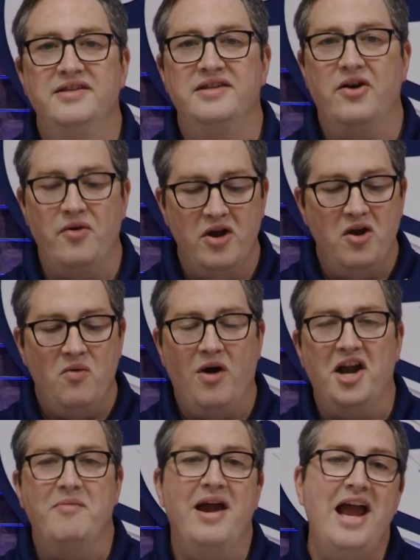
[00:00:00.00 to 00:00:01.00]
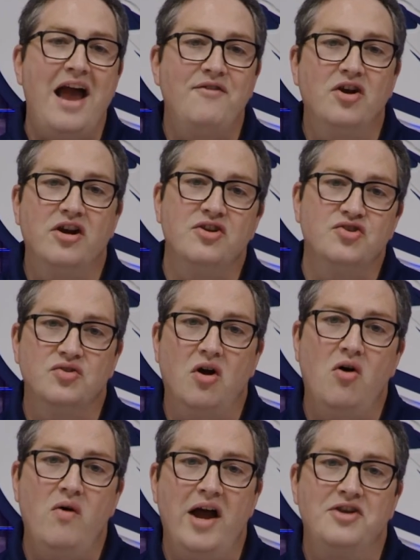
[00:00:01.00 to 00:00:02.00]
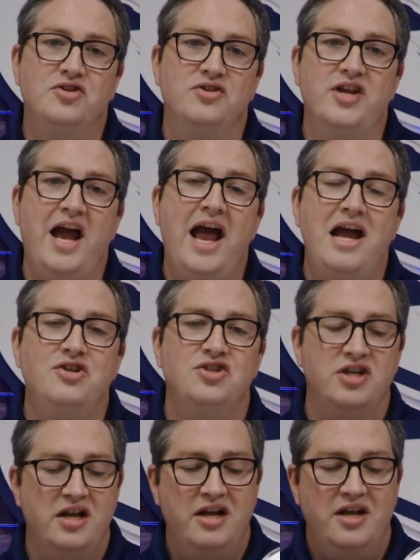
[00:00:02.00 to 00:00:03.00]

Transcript: So while you may have your control at your dash,